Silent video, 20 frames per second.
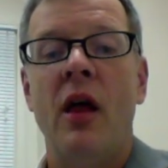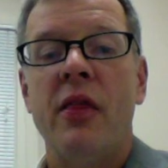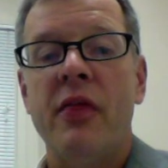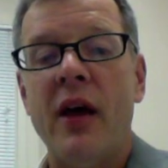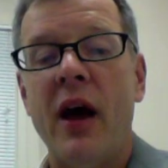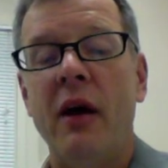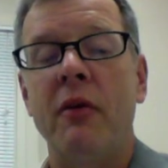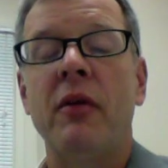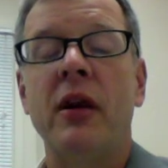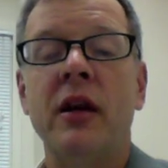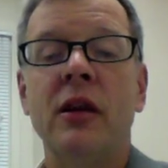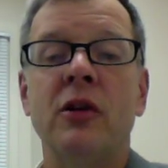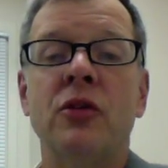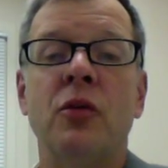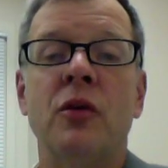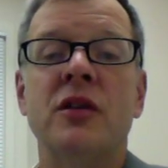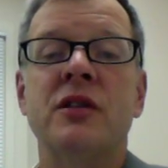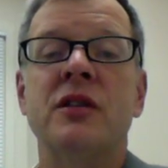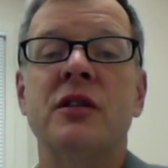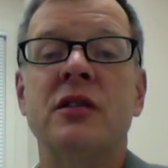That
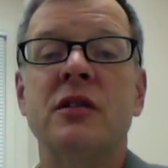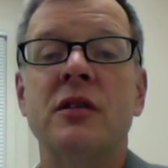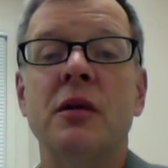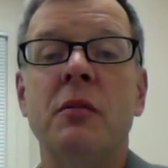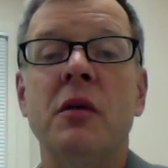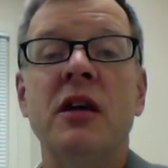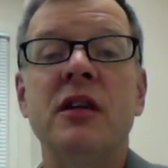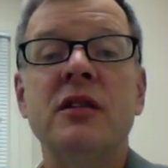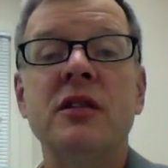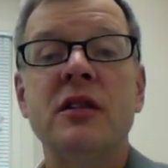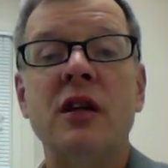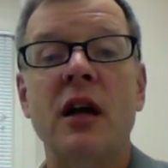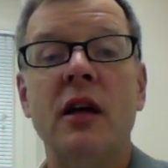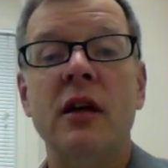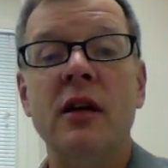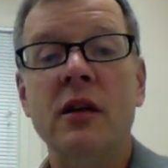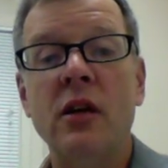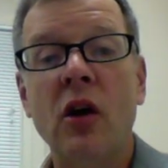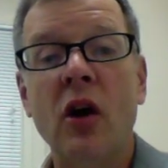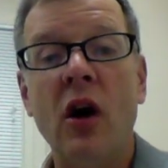regulatory system is
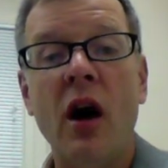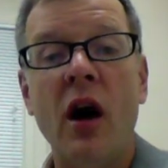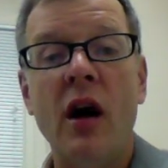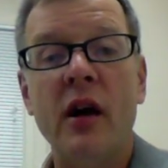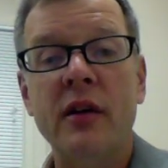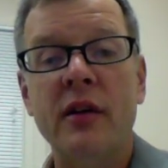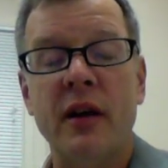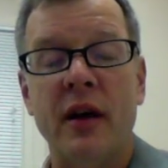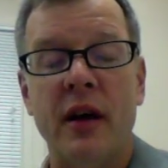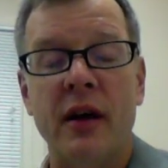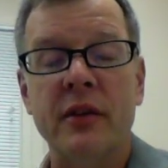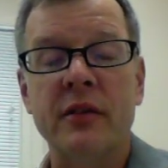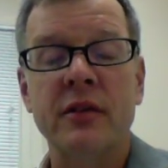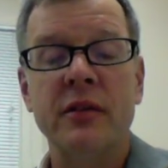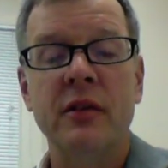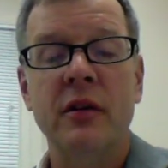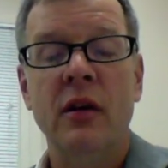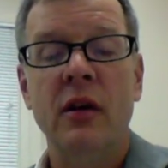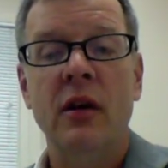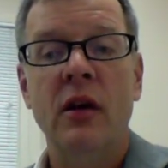set in the context